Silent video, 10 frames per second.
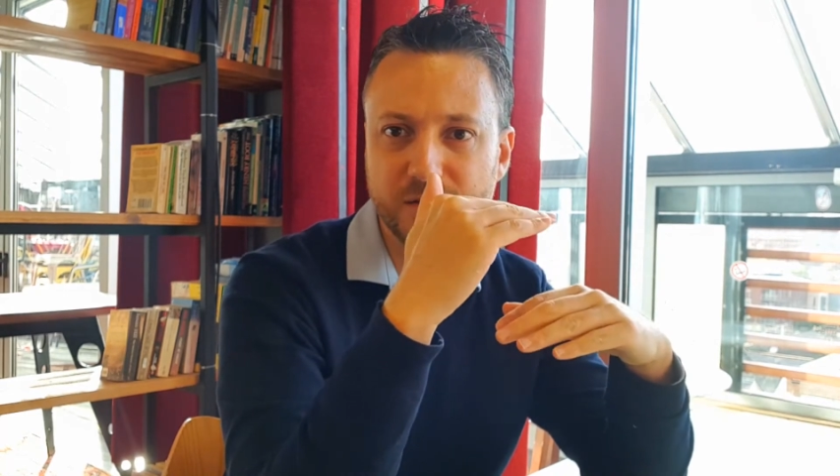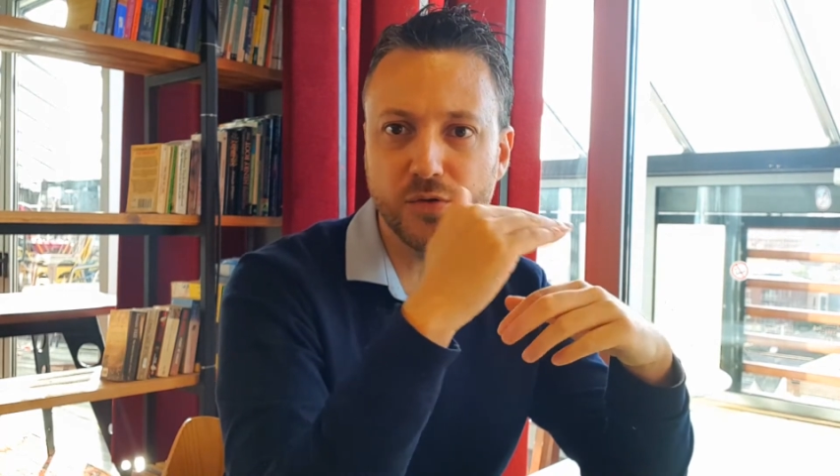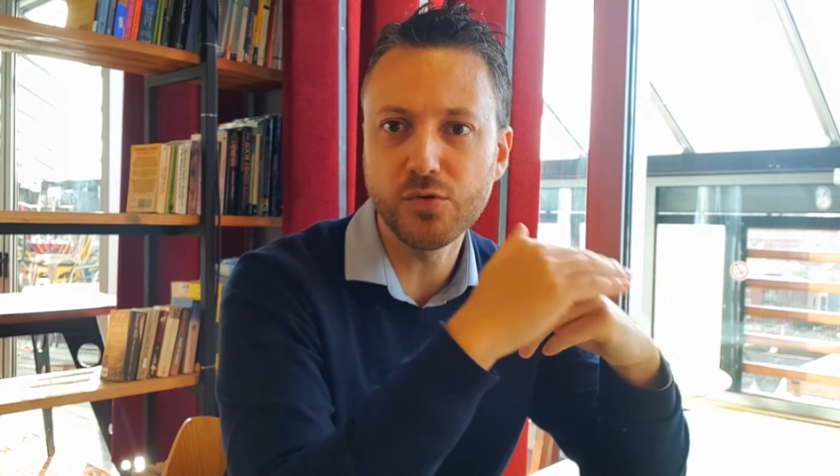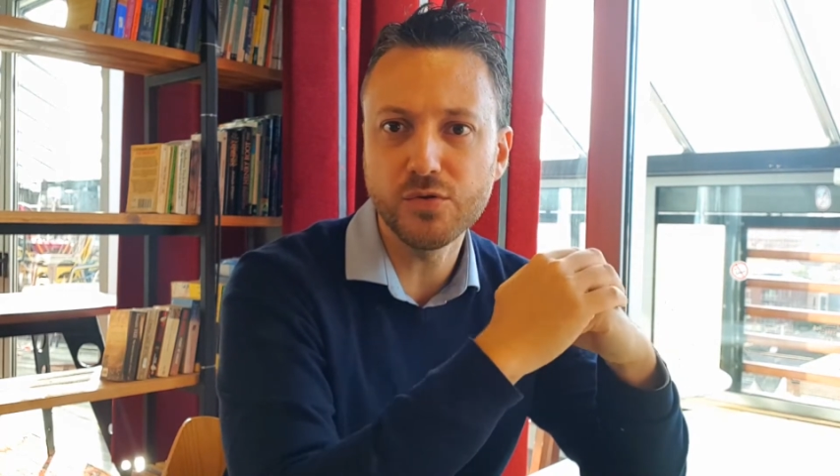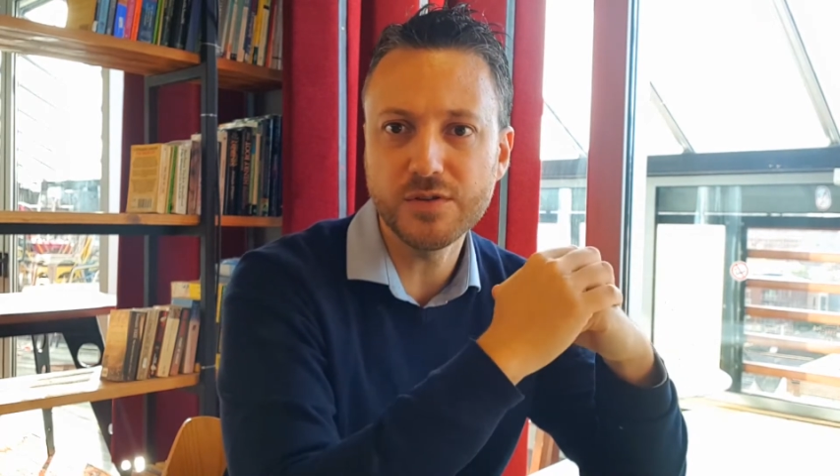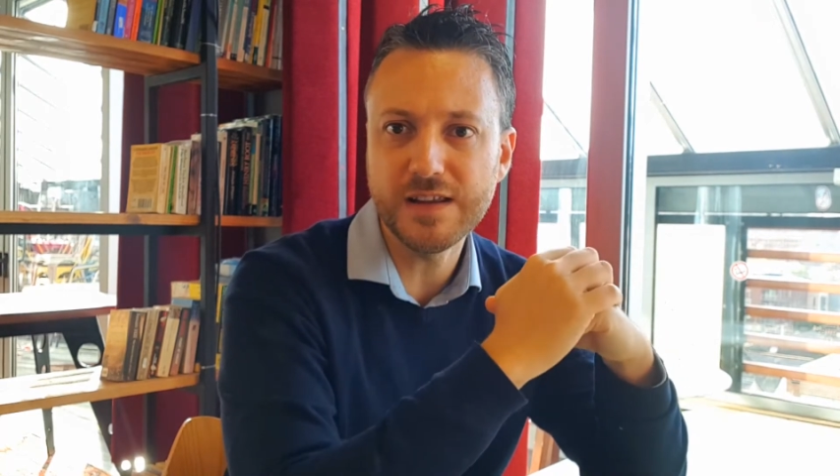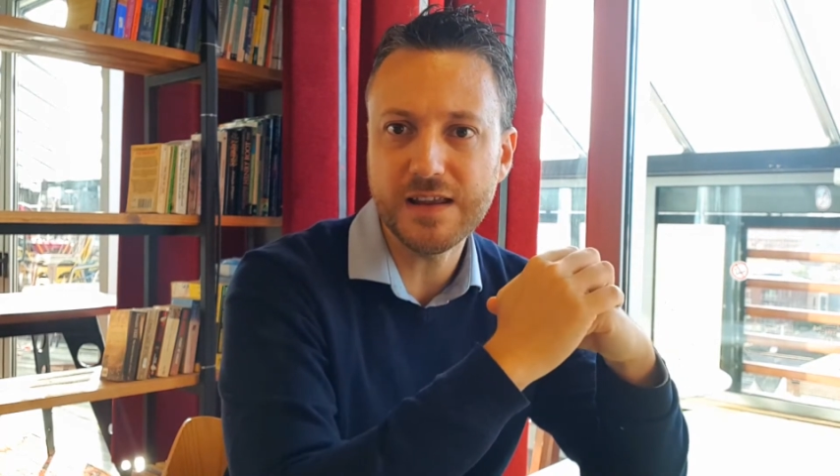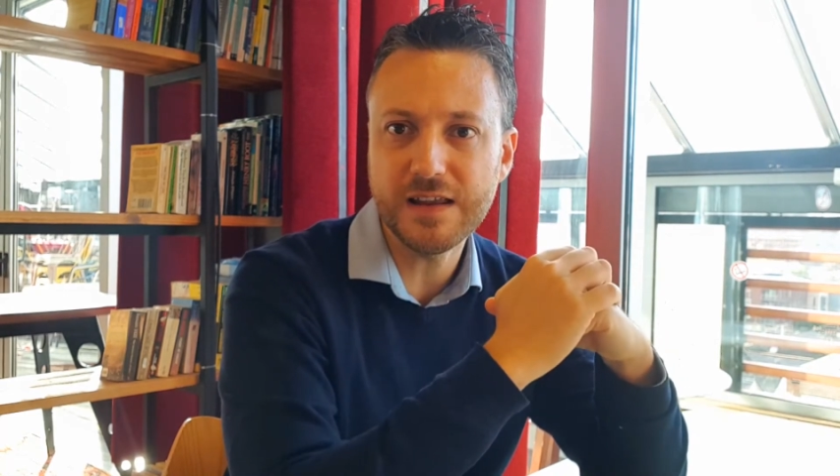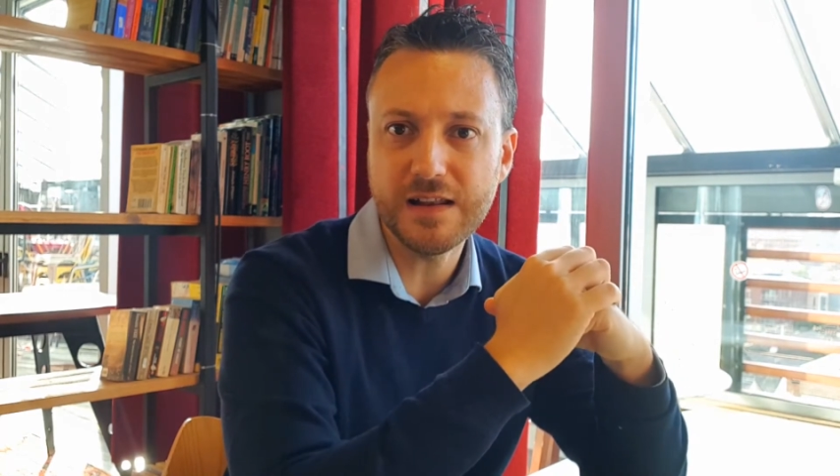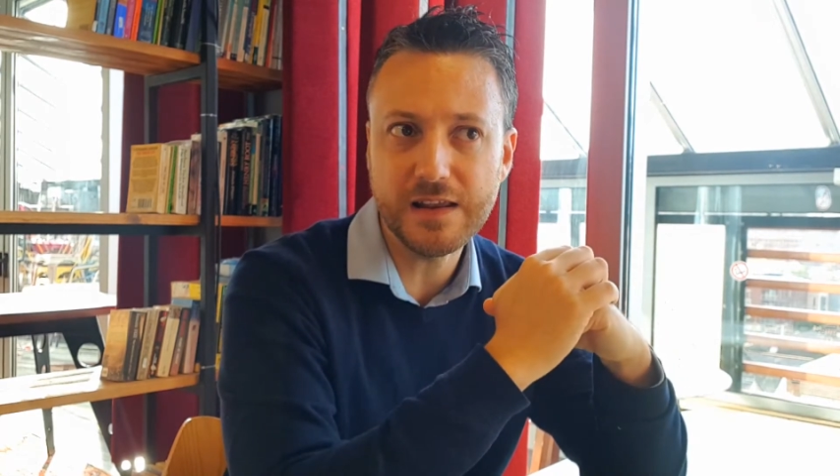and all
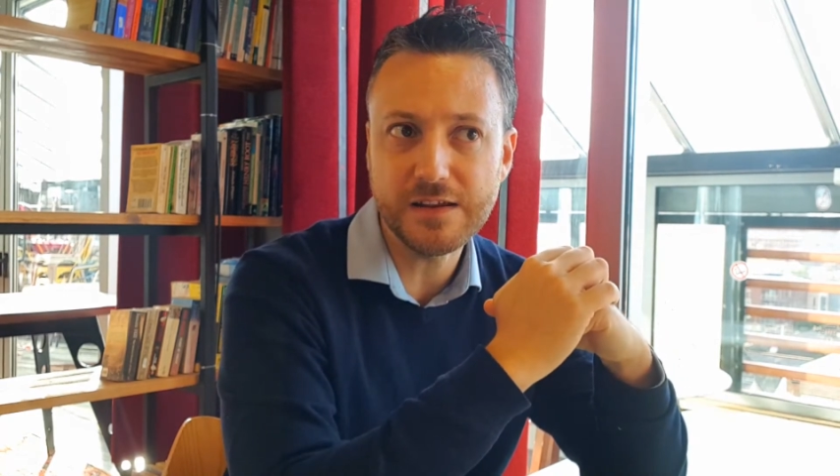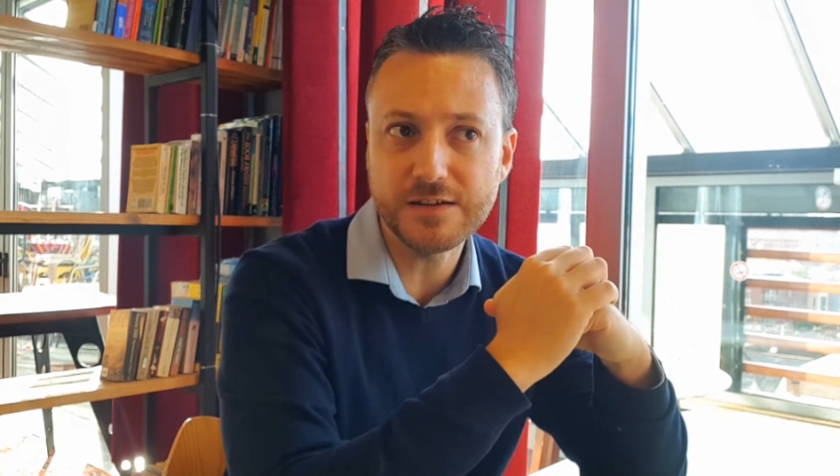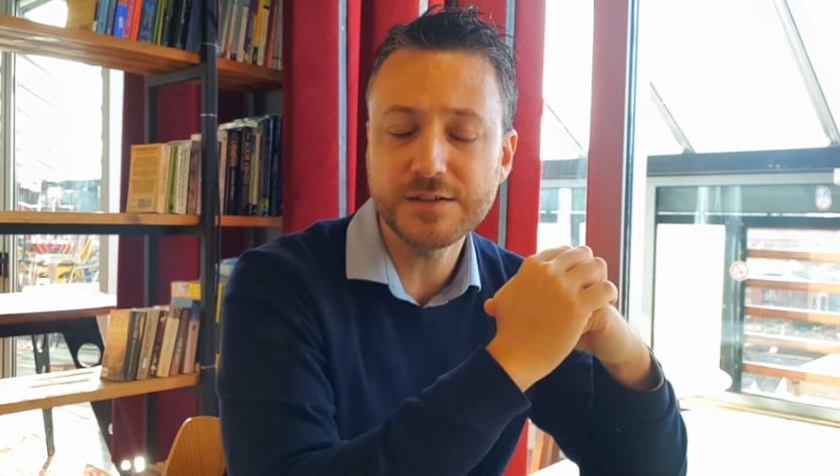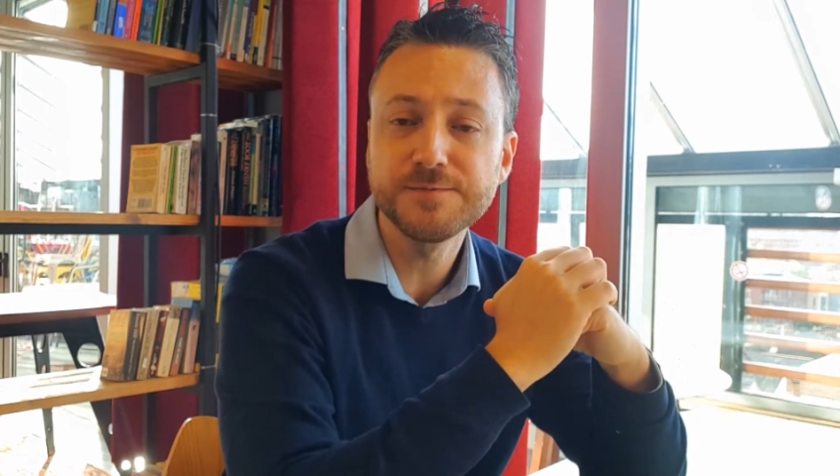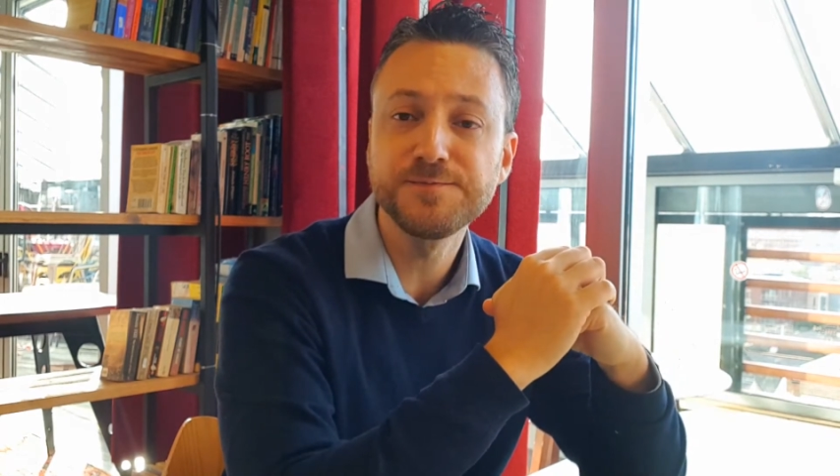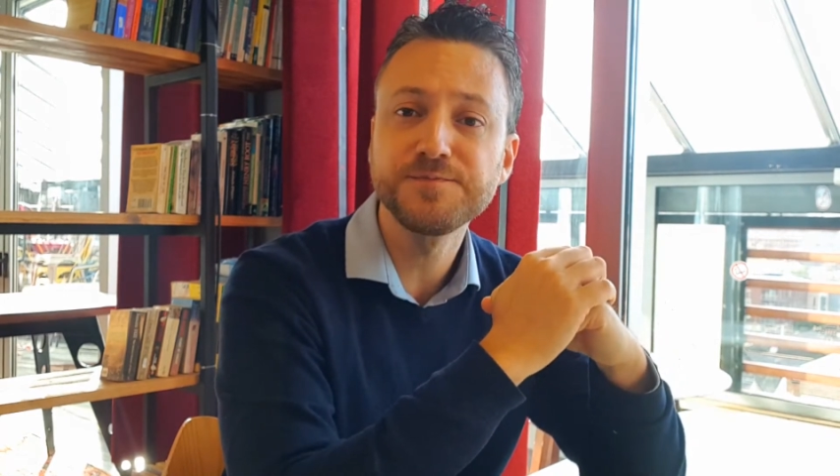the layers.